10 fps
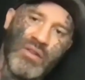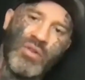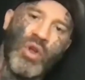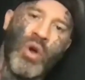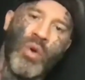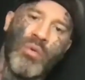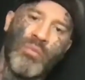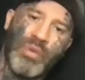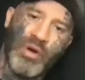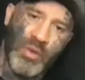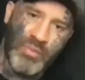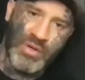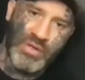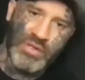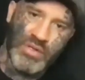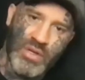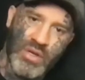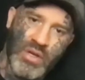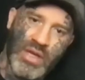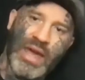no purpose.
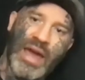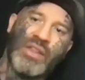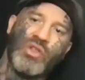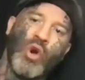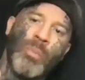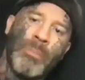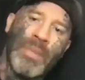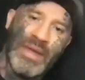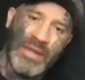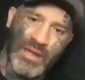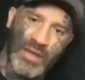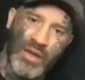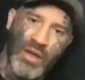It had no meaning.